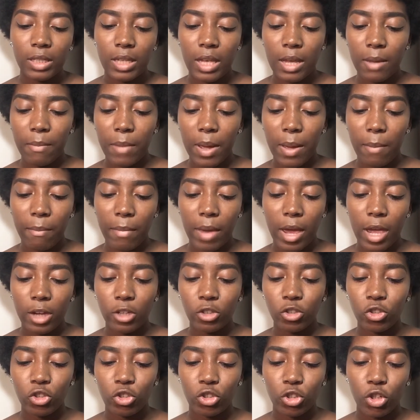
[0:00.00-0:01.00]
Take my
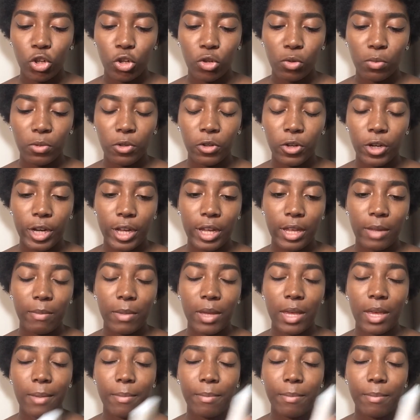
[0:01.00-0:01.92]
MAC Strobe Cream